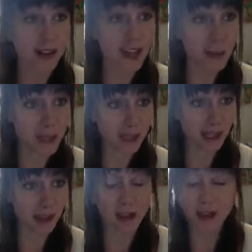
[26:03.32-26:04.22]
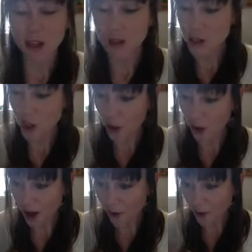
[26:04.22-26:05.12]
limonene. So
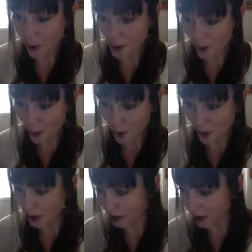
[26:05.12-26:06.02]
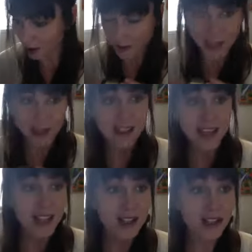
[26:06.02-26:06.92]
for those of you who are kind of
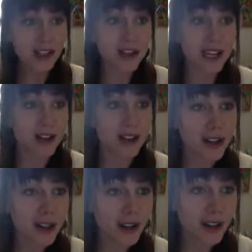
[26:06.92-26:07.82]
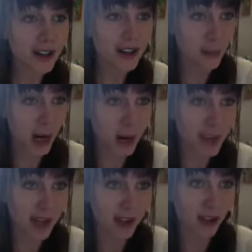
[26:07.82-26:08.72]
science nerds, I encourage you to get onto
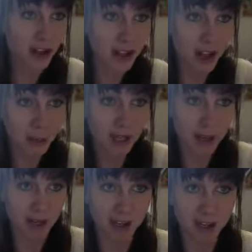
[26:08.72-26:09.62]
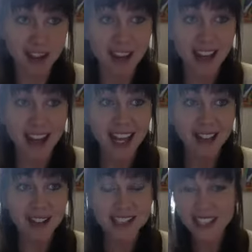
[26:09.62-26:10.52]
PubMed and look up limonene
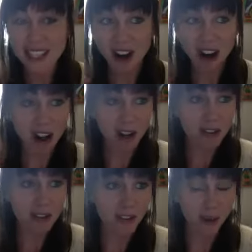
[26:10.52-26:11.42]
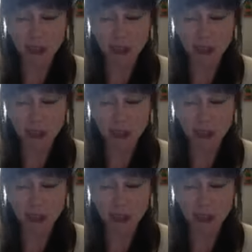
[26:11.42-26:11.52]
and see all of the different